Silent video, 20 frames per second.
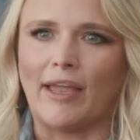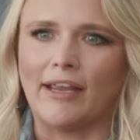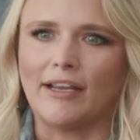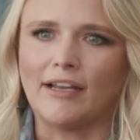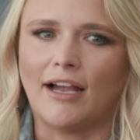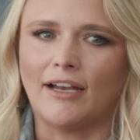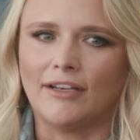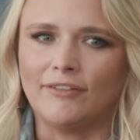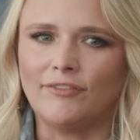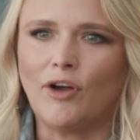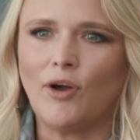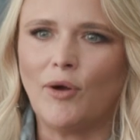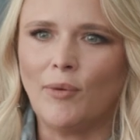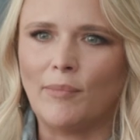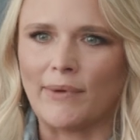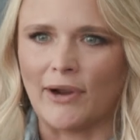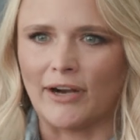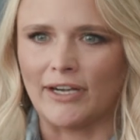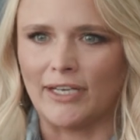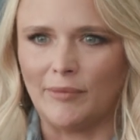like kind of a
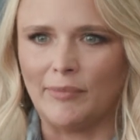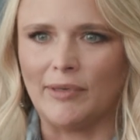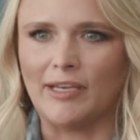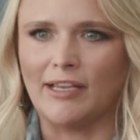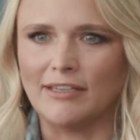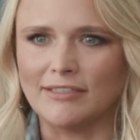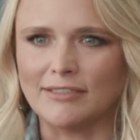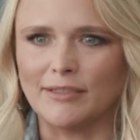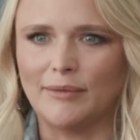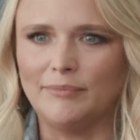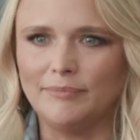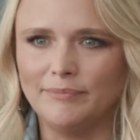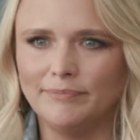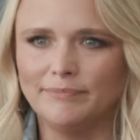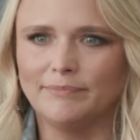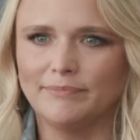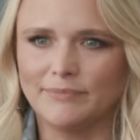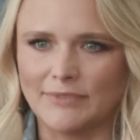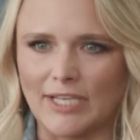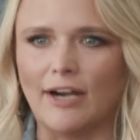homebody because I'm
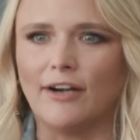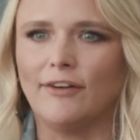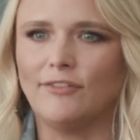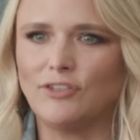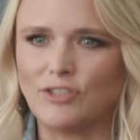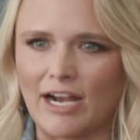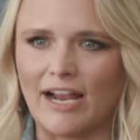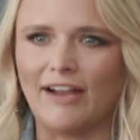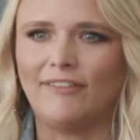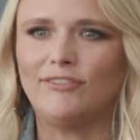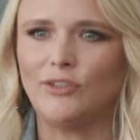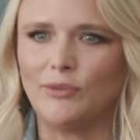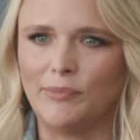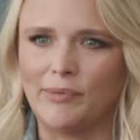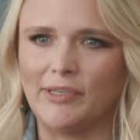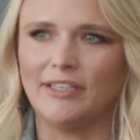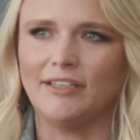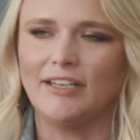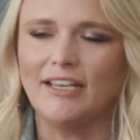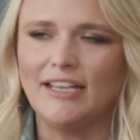tired of travel,
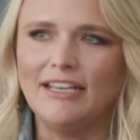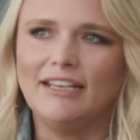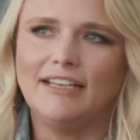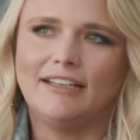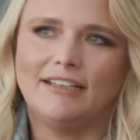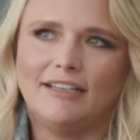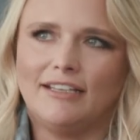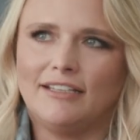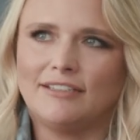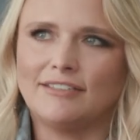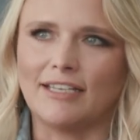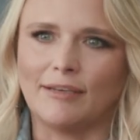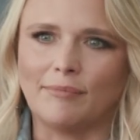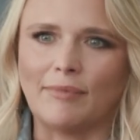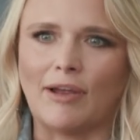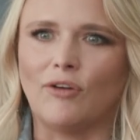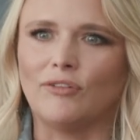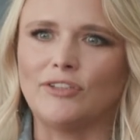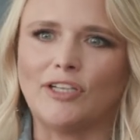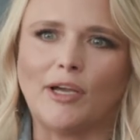but it's like
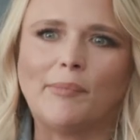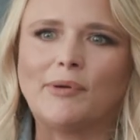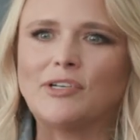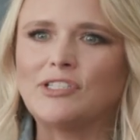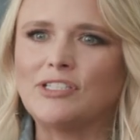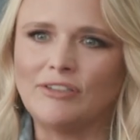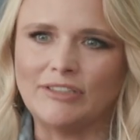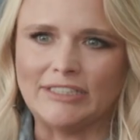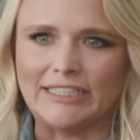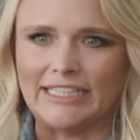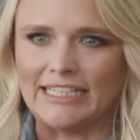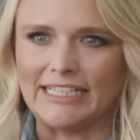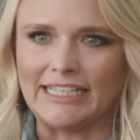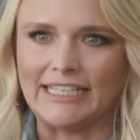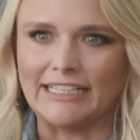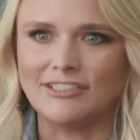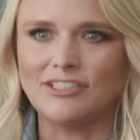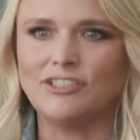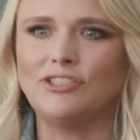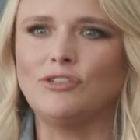my only opportunity to
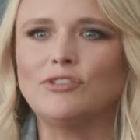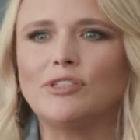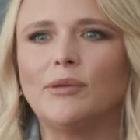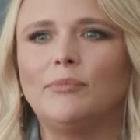get to do